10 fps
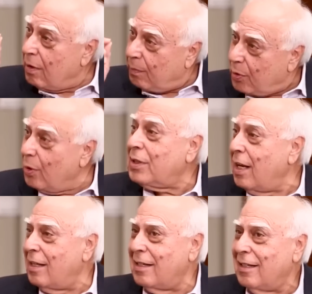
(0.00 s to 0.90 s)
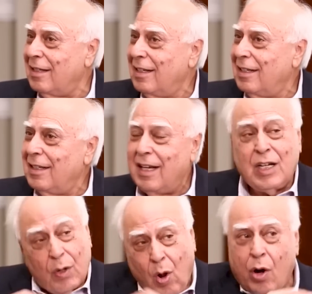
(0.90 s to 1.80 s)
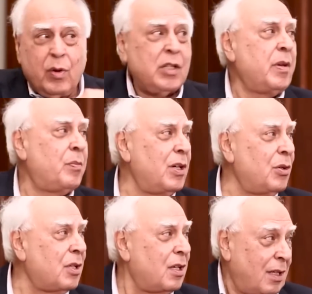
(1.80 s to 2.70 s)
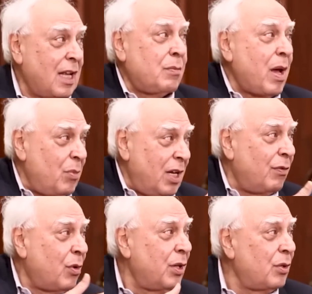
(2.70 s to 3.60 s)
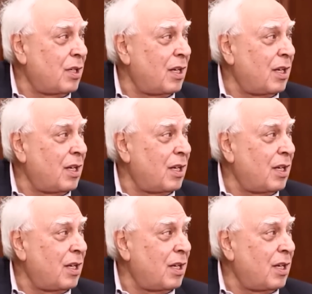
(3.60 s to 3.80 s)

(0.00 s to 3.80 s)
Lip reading: of the process, it will always be polluted. That's my belief. What do you